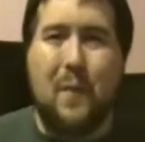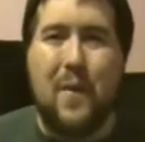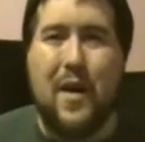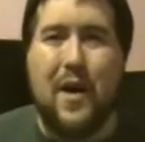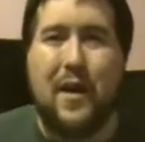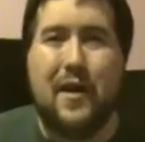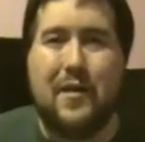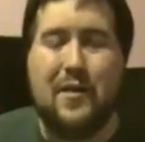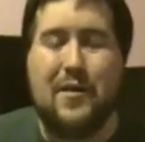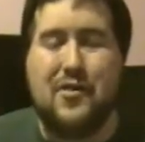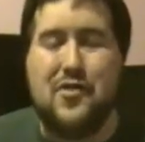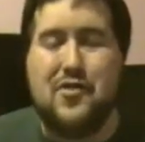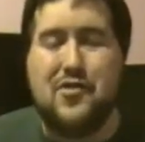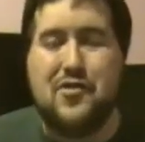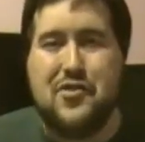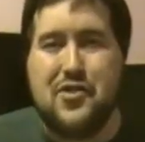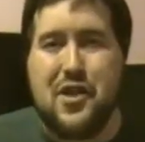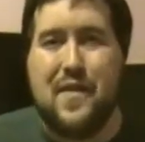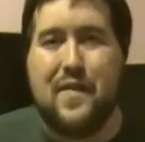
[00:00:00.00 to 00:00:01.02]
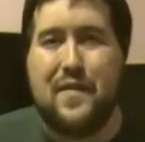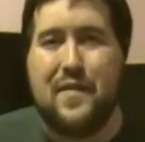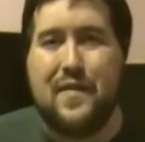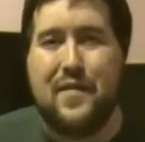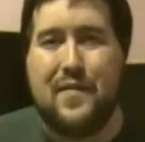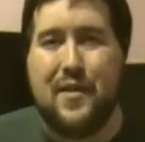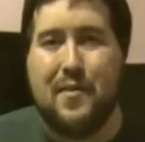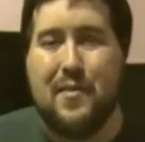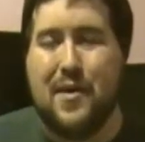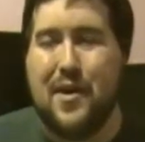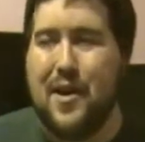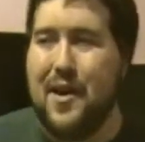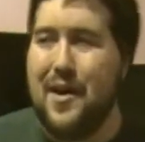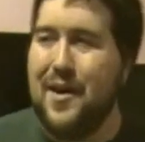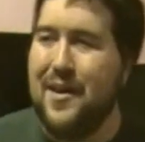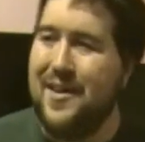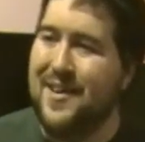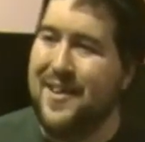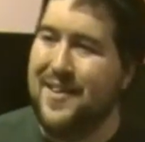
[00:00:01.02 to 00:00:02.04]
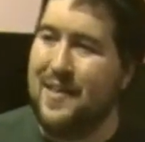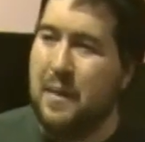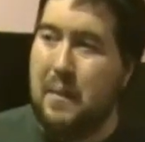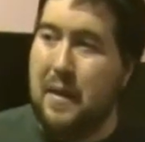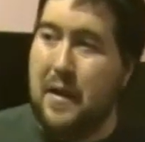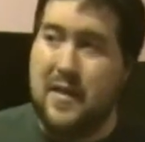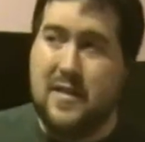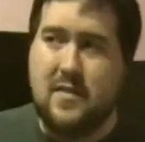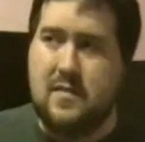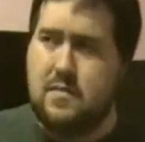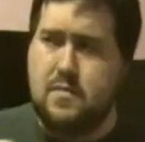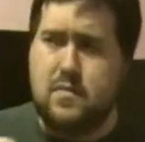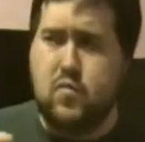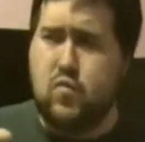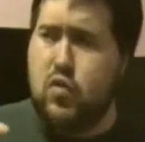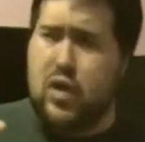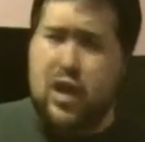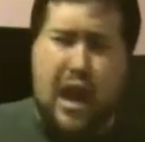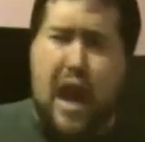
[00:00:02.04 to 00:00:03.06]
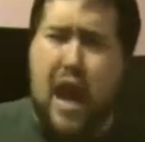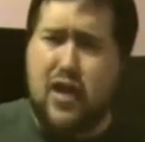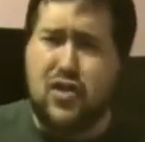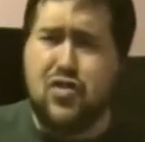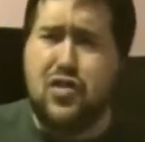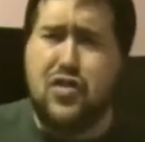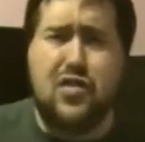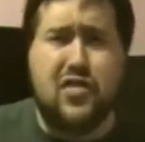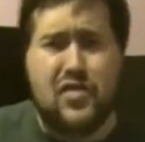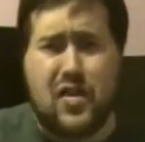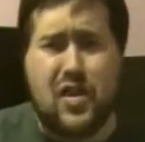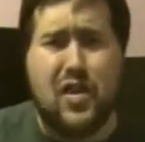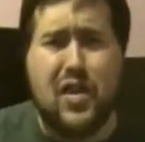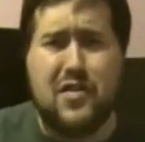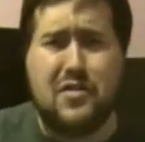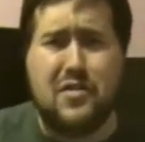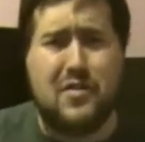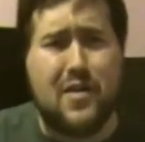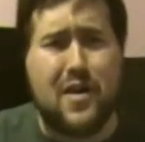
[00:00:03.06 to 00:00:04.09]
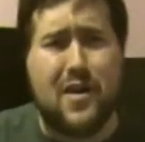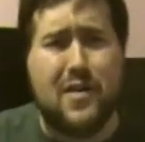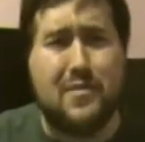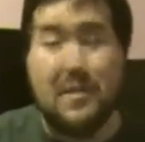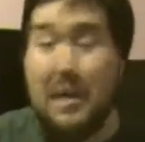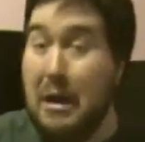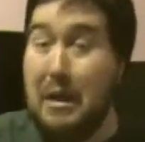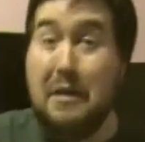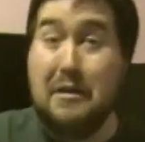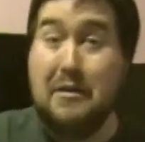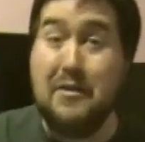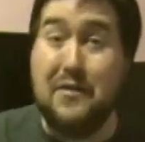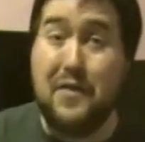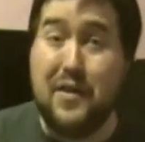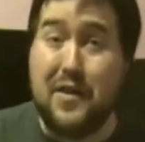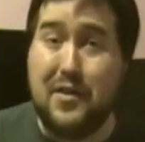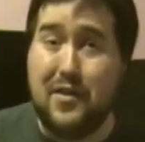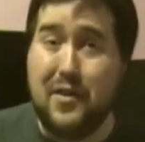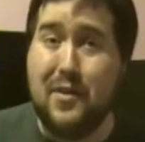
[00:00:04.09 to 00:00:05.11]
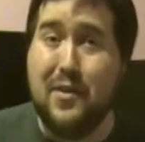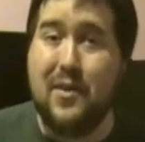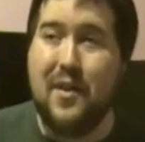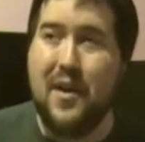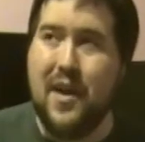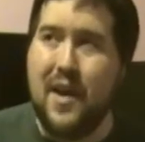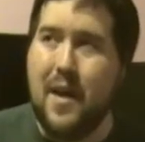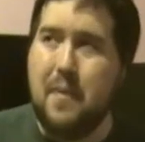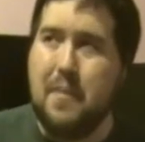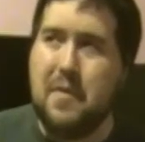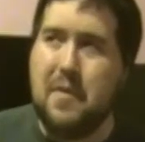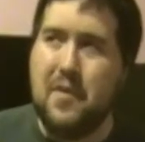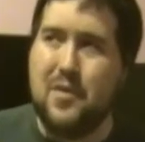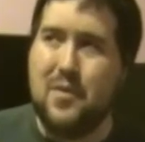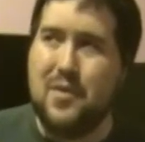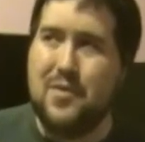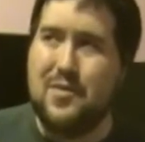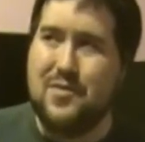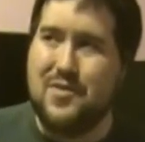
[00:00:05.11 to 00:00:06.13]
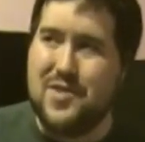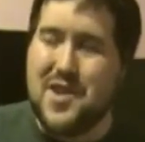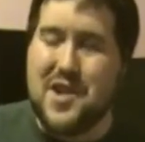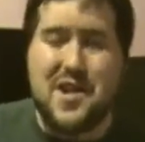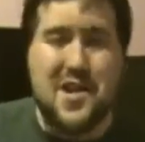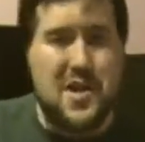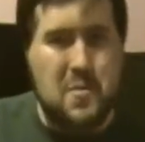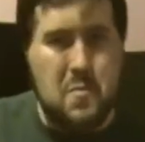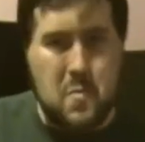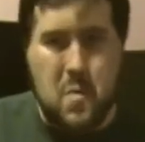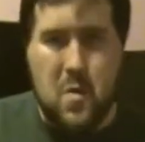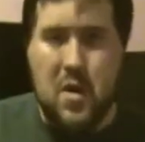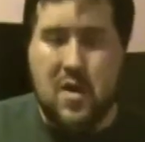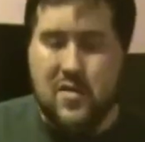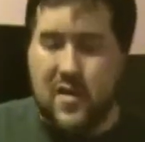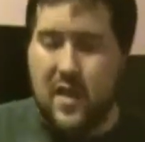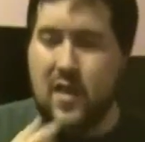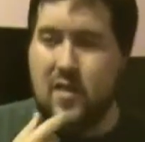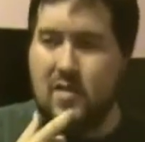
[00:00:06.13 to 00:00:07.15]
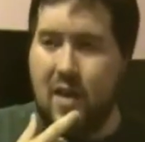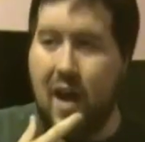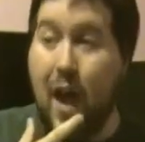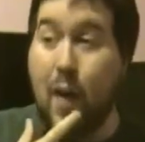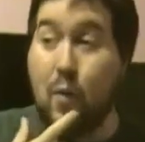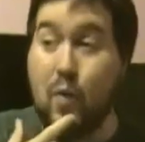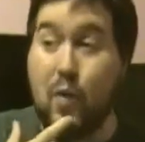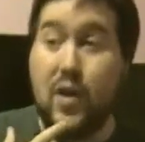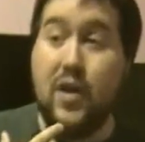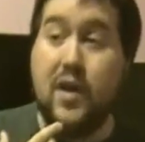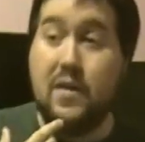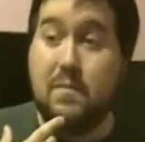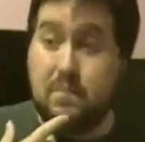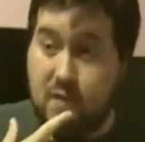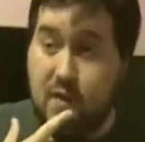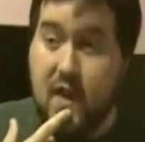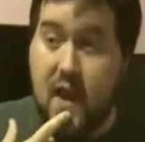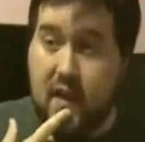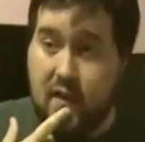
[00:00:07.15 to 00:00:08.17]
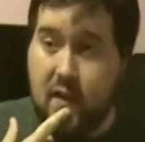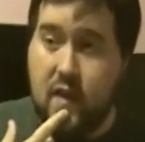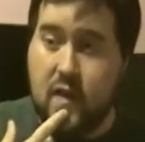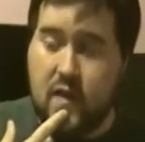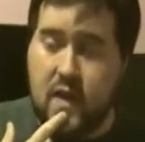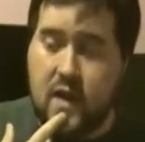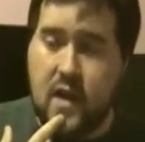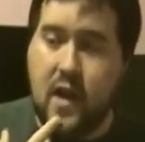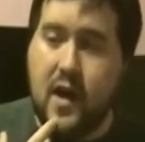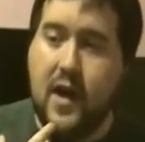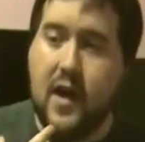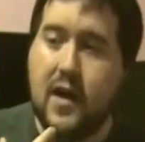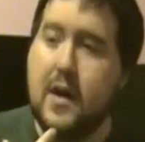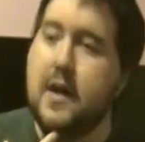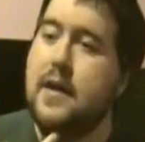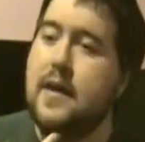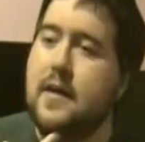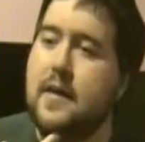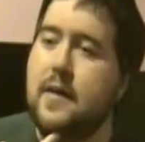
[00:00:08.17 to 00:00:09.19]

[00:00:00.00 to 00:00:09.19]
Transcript: quick shift from something that's really action and serious to drown, oh, here's a funny joke. But this one didn't need words. So I really think that the...